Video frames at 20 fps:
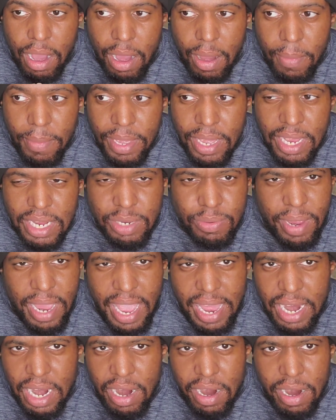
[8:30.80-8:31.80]
Because we
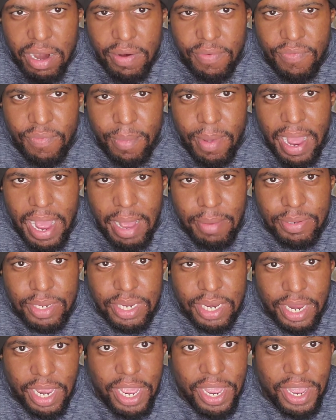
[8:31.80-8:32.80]
hadn't heard from
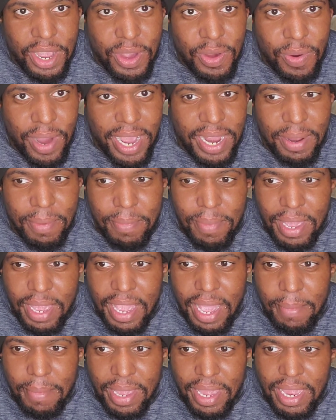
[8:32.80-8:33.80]
Hopsin in quite a
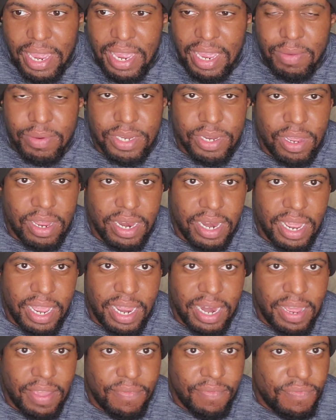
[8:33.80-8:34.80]
bit. I mean, he was on the
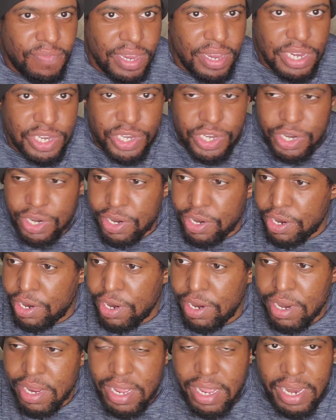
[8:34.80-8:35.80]
NF feature
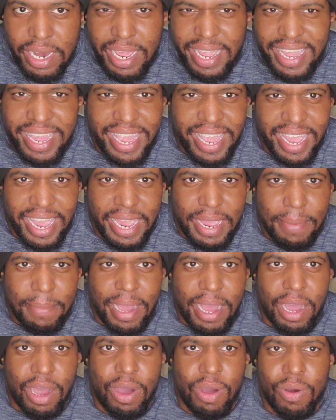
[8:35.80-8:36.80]
that came
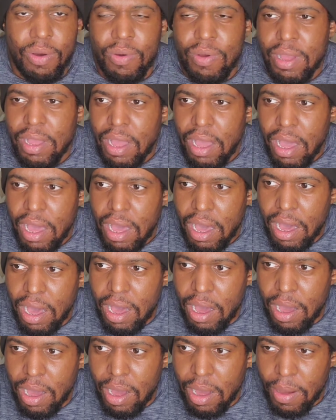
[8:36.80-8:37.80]
out.
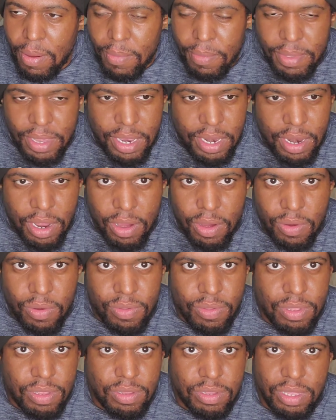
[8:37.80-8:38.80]

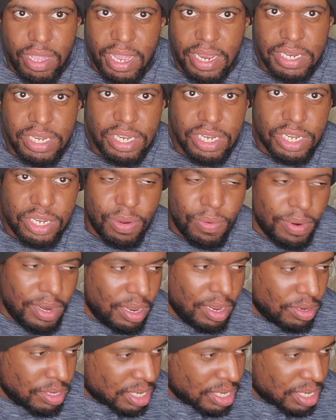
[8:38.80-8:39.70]
Thanks to someone else